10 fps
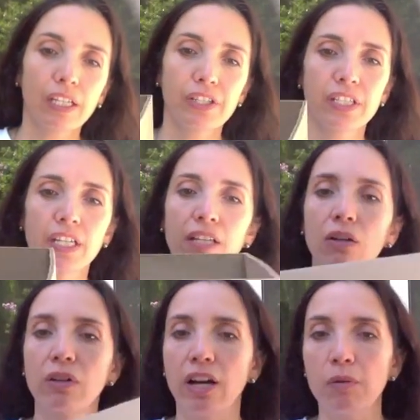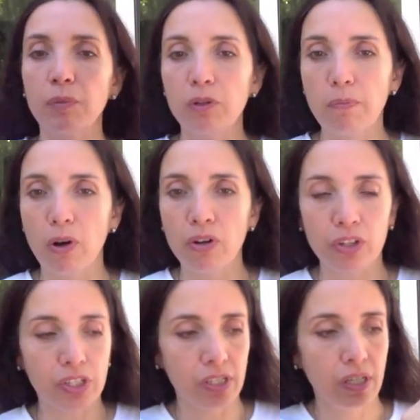just any old cardboard
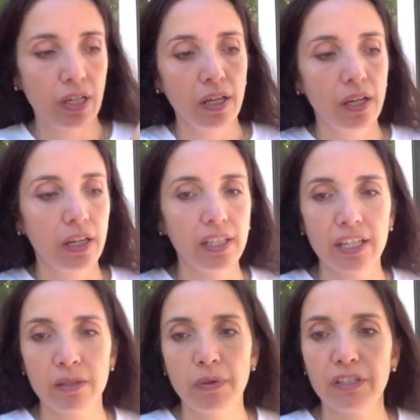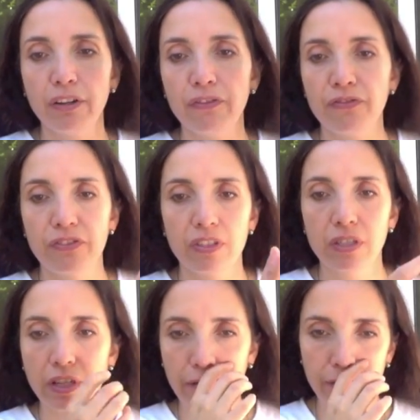box. It doesn't matter if
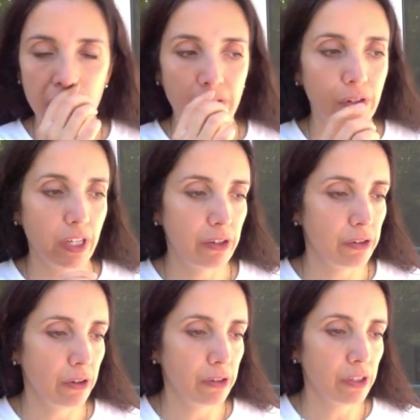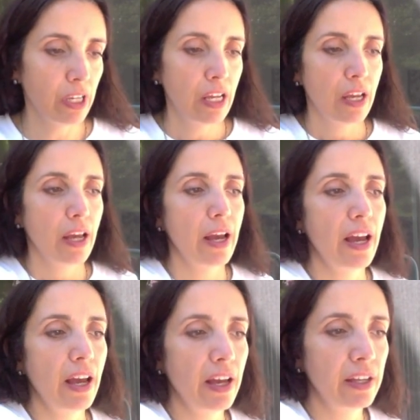stuff written on it or not.
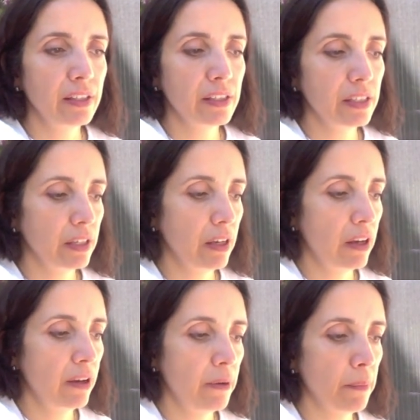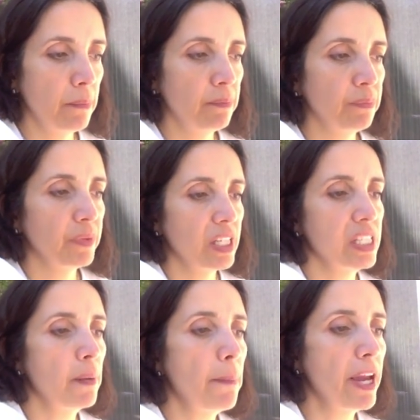And um,
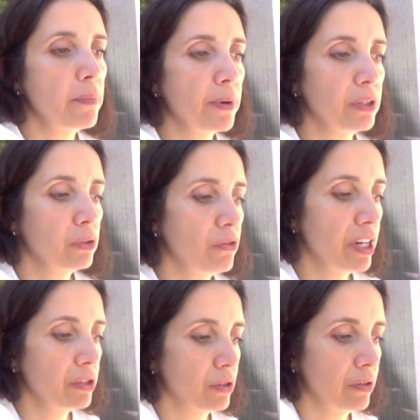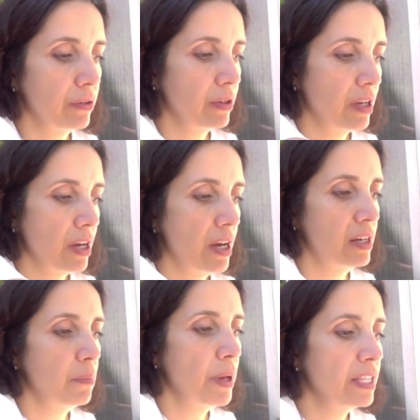some paper to write on,
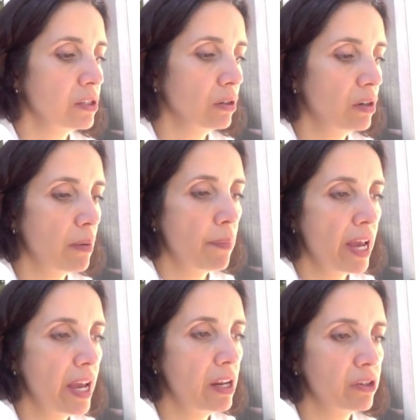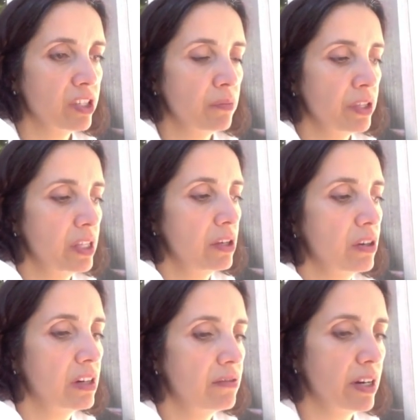and a pencil or a pen or something that you
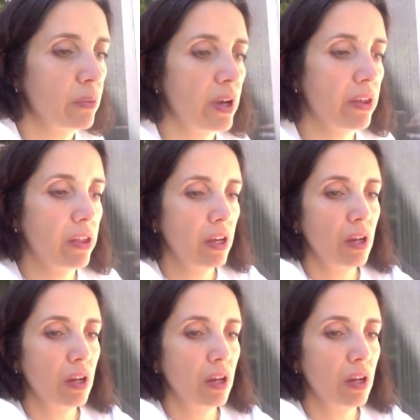can write with,